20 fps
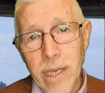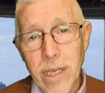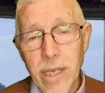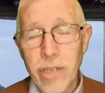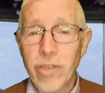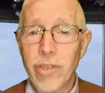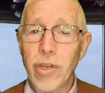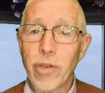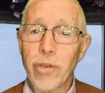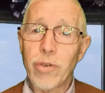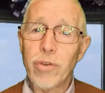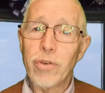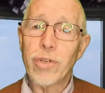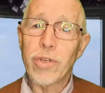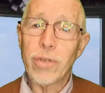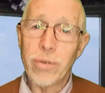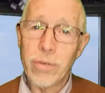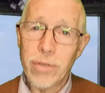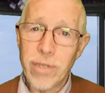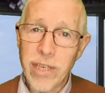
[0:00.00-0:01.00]
So you
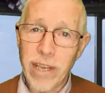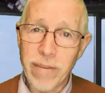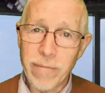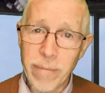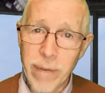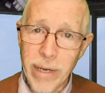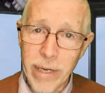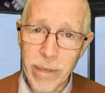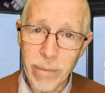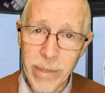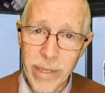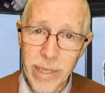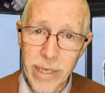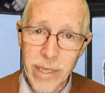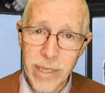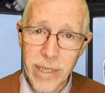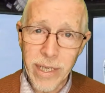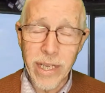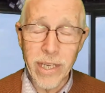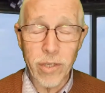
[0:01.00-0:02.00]
do save money with
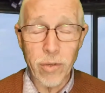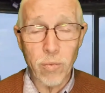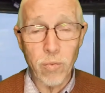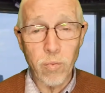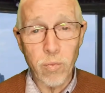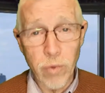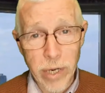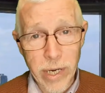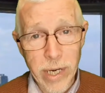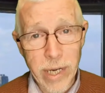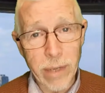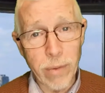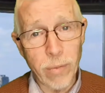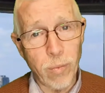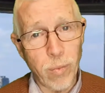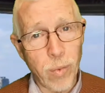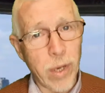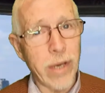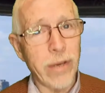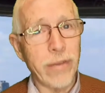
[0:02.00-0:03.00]
it. It's really
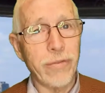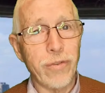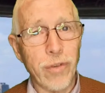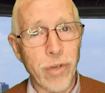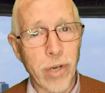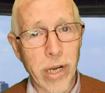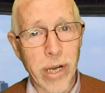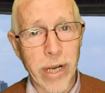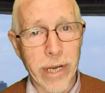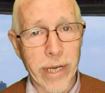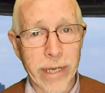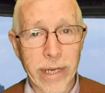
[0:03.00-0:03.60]
worth trying.